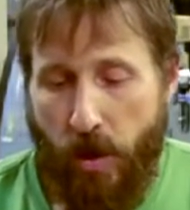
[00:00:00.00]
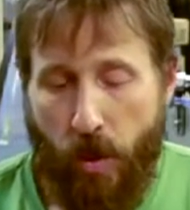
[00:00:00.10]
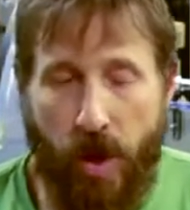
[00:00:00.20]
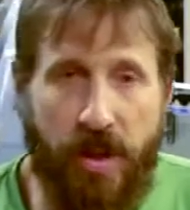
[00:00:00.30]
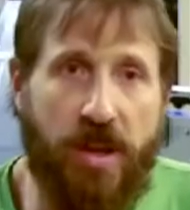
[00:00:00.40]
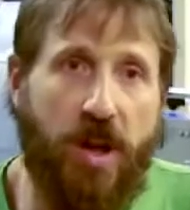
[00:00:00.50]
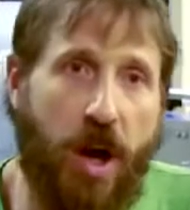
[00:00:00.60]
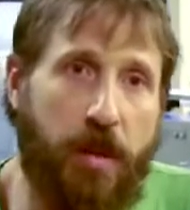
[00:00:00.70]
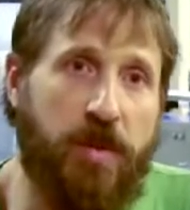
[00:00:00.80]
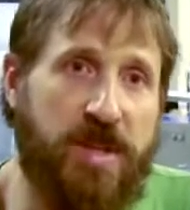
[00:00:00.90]
One of the
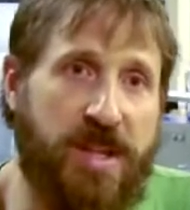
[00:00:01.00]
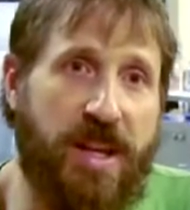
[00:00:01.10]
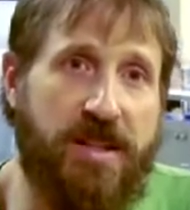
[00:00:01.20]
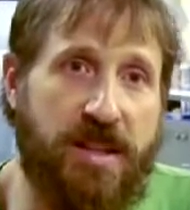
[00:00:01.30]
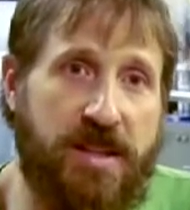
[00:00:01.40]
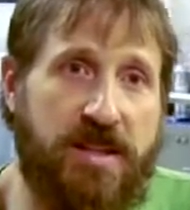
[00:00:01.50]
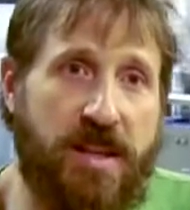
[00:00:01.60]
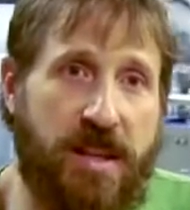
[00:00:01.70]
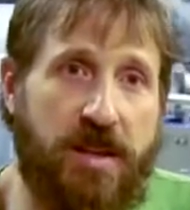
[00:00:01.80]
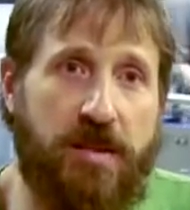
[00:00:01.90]
common mistakes I
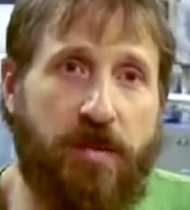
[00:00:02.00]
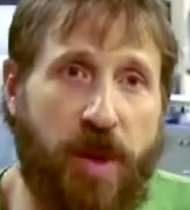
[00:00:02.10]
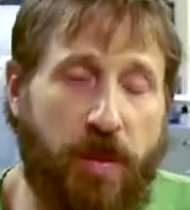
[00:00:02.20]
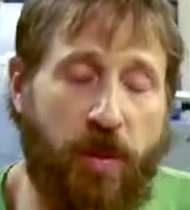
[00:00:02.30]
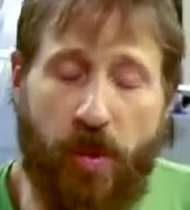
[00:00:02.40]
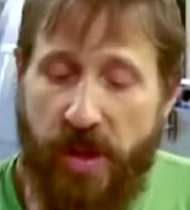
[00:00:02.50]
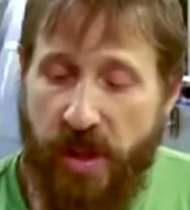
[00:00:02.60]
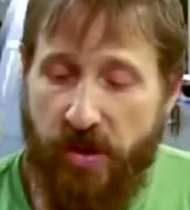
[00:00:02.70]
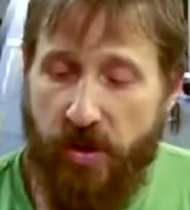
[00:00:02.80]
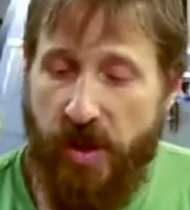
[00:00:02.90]
see of people when they
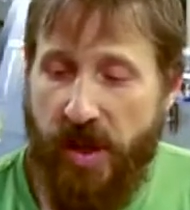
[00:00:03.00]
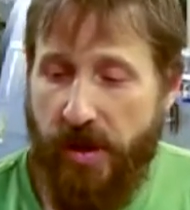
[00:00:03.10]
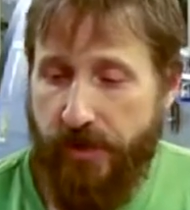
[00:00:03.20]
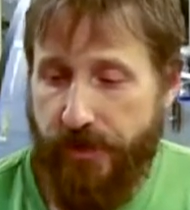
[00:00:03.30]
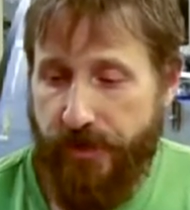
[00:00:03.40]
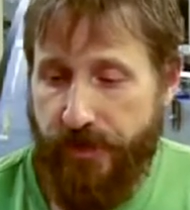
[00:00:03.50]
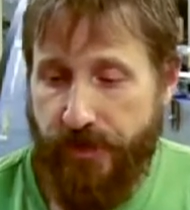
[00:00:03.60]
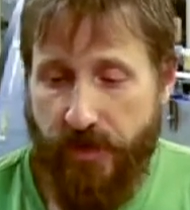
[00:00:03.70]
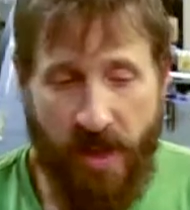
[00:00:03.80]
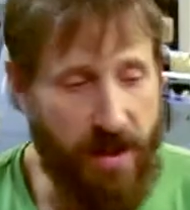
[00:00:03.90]
do that
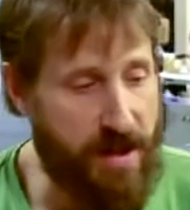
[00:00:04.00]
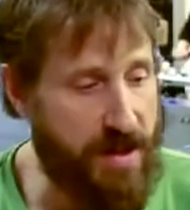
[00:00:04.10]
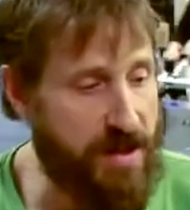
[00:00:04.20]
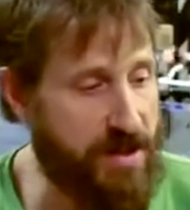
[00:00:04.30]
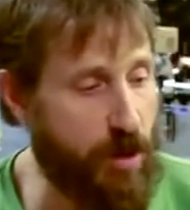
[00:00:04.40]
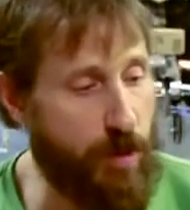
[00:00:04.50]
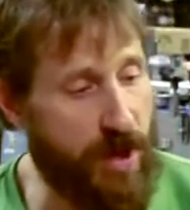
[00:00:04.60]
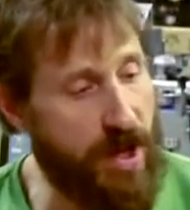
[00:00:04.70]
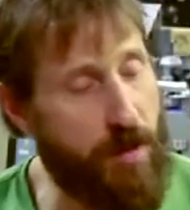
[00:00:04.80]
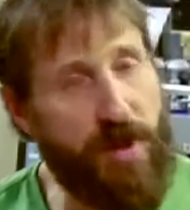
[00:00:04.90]
is they'll
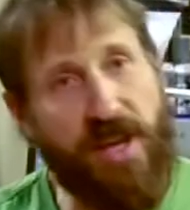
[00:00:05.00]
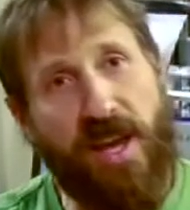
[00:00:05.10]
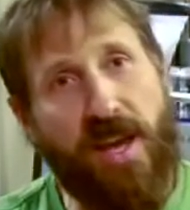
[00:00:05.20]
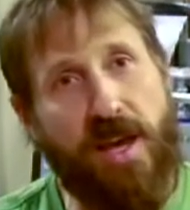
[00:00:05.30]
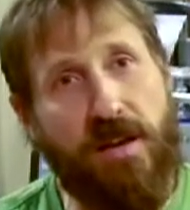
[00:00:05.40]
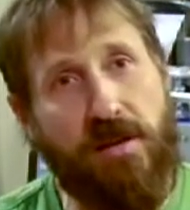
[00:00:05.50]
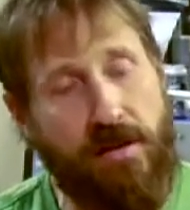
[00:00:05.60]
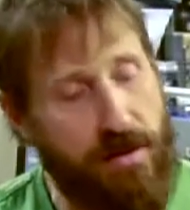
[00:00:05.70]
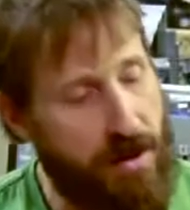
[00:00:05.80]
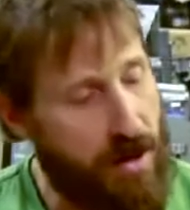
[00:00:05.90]
pick up a can
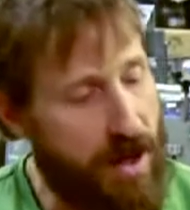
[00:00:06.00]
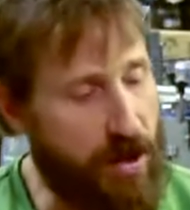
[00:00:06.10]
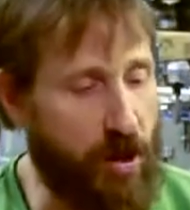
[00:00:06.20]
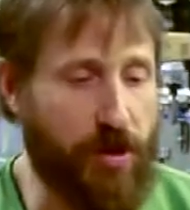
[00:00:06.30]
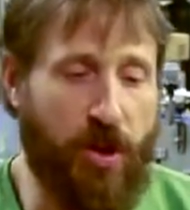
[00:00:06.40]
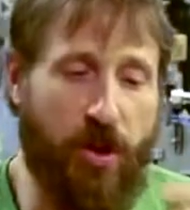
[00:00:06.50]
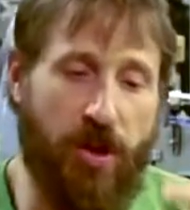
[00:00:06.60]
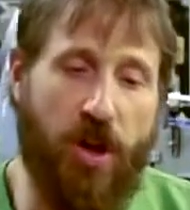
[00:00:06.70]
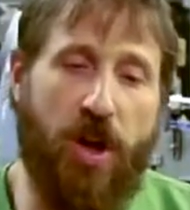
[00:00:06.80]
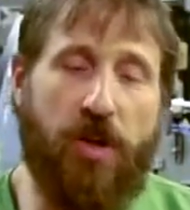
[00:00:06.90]
and they'll turn
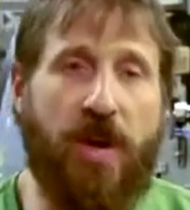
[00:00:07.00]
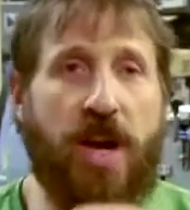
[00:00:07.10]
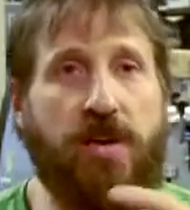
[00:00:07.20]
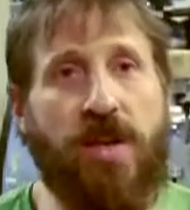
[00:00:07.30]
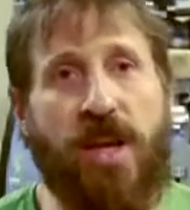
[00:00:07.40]
it all around